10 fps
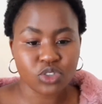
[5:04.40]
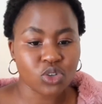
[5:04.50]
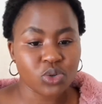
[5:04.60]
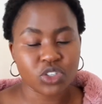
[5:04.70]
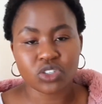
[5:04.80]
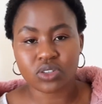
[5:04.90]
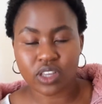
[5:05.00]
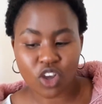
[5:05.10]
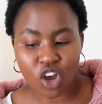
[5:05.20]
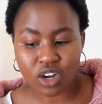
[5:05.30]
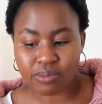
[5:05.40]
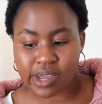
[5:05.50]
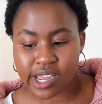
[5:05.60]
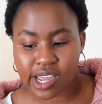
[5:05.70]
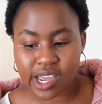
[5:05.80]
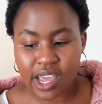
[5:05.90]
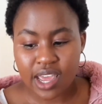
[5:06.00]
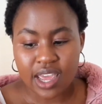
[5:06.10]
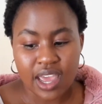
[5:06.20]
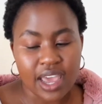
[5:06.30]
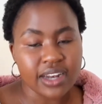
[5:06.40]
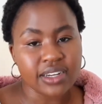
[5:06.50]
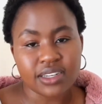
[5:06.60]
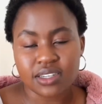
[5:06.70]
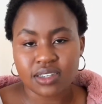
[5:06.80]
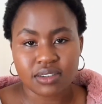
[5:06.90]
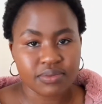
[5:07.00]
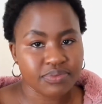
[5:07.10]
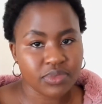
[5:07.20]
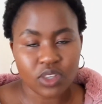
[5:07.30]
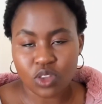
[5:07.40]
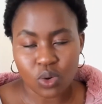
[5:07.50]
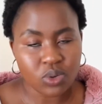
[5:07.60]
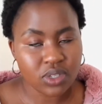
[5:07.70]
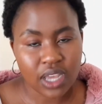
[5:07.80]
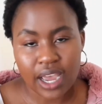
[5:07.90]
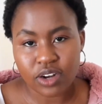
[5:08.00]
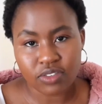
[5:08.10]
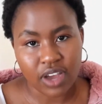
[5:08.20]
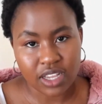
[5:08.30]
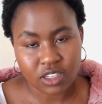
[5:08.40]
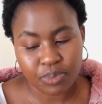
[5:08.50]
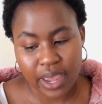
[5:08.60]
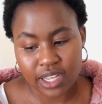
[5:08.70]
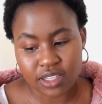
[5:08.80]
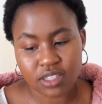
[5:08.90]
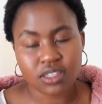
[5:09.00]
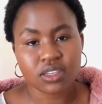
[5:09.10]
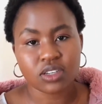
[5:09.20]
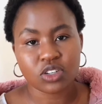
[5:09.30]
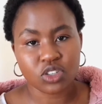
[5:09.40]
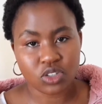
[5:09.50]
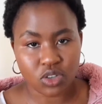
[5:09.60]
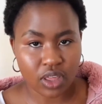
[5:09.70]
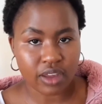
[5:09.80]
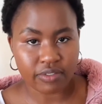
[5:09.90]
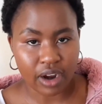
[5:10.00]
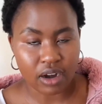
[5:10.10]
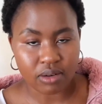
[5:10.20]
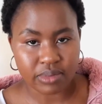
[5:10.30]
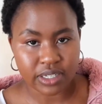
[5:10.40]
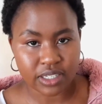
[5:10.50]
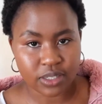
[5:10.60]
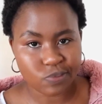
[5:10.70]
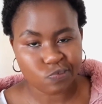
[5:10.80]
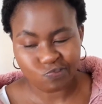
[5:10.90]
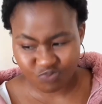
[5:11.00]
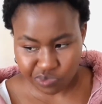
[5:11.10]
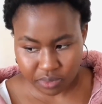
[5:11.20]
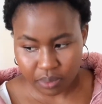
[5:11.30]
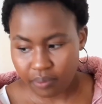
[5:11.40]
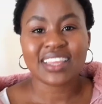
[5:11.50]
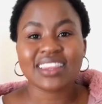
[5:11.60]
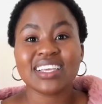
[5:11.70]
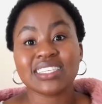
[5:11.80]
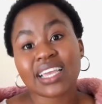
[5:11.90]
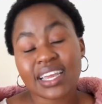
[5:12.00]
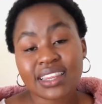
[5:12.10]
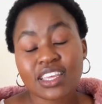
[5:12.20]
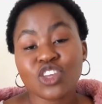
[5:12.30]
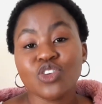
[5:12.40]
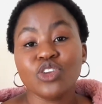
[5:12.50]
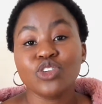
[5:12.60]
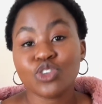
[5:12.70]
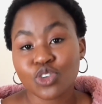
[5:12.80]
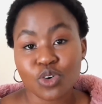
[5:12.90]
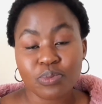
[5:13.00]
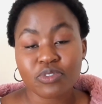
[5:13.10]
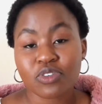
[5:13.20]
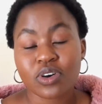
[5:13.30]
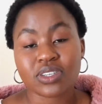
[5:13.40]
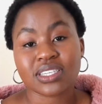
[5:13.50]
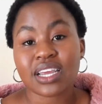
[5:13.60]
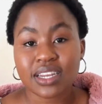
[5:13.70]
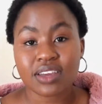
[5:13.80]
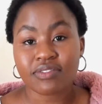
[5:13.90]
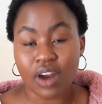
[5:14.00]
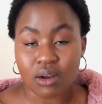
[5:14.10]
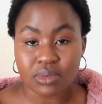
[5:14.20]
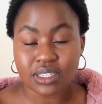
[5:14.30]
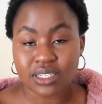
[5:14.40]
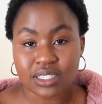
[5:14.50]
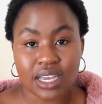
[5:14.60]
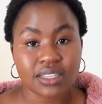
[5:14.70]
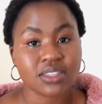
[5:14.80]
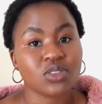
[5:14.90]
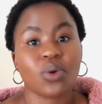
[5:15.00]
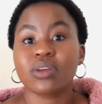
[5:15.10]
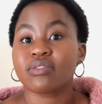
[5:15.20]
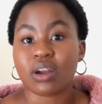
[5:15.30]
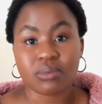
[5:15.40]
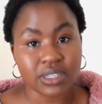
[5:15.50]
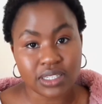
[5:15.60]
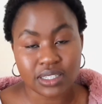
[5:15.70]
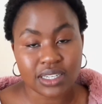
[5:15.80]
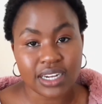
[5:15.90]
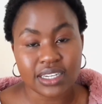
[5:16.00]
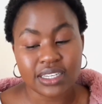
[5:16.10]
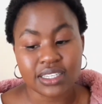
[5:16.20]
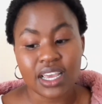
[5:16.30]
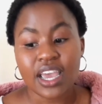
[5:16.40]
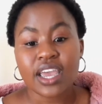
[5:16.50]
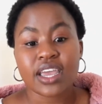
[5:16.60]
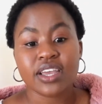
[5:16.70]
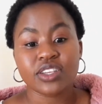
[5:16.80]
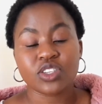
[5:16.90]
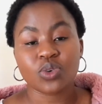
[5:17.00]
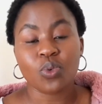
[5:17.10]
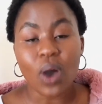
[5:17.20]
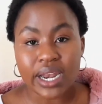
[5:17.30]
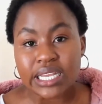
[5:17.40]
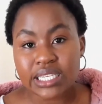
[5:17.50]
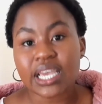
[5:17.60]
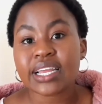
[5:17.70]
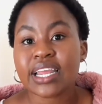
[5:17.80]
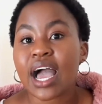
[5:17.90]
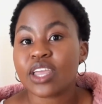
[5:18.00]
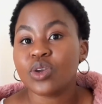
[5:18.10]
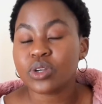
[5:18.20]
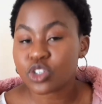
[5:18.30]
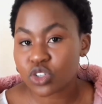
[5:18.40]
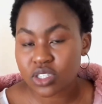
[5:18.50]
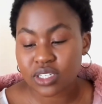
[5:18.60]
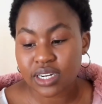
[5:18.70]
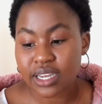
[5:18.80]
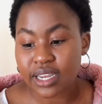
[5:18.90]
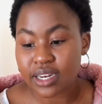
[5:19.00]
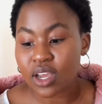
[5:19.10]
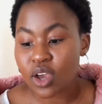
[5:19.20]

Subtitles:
social, economic, and those kind of aspects to the environment. The second thing you need to know before studying environmental sciences or environmental studies is, what exactly are you interested in?